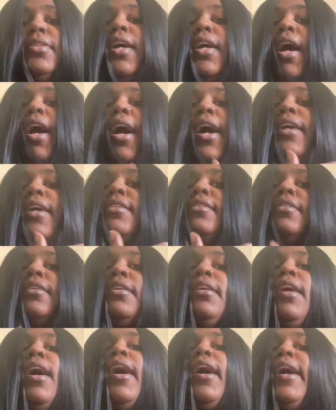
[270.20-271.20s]
I asked
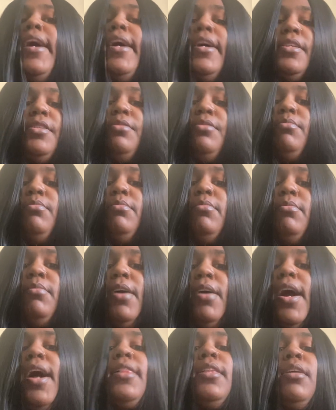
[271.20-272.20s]
him,
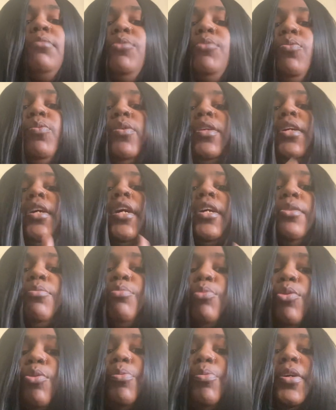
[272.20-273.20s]
I let him know what the
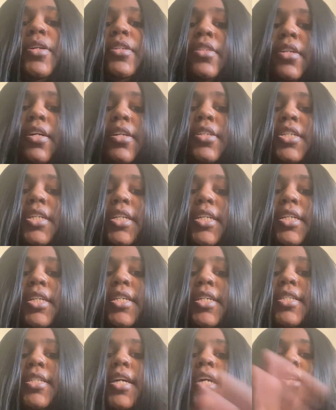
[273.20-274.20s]
inappropriate touch
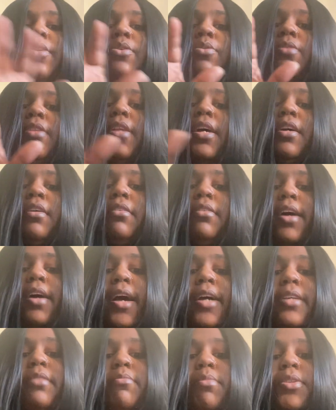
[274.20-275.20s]
is. I
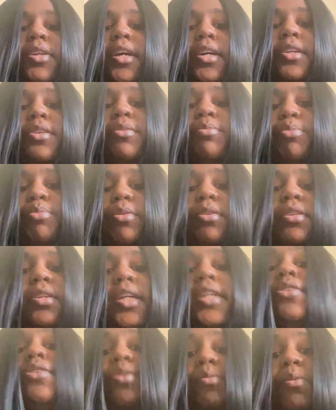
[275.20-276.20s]
asked him about
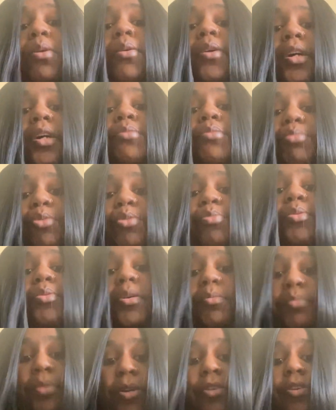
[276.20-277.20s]
he know about inappropriate,
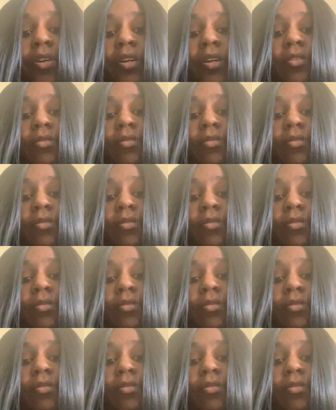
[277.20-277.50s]
period.